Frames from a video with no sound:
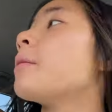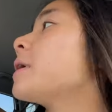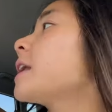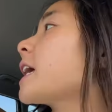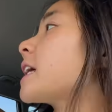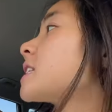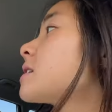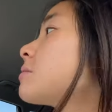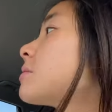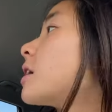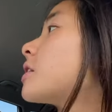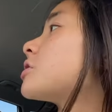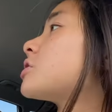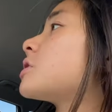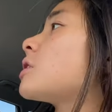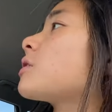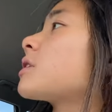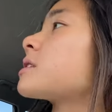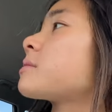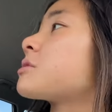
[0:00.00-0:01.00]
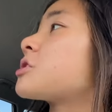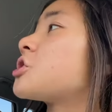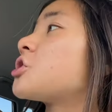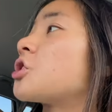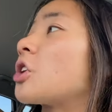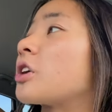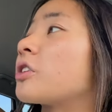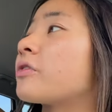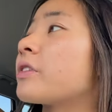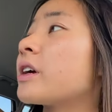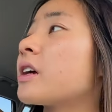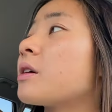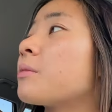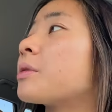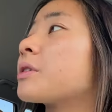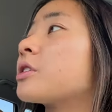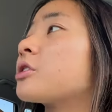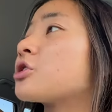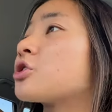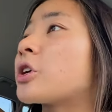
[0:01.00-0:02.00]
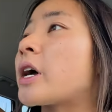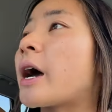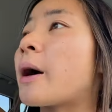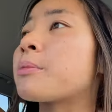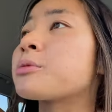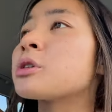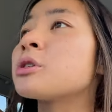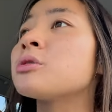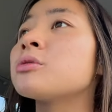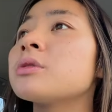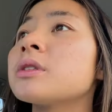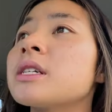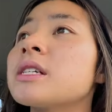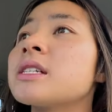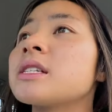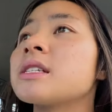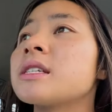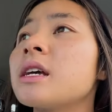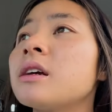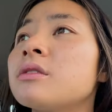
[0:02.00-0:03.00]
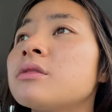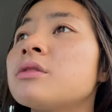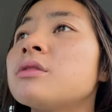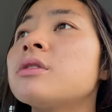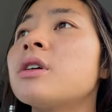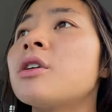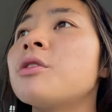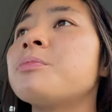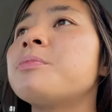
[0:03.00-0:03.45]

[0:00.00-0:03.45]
gonna get some lunch though, because I'm starving, but there's absolutely zero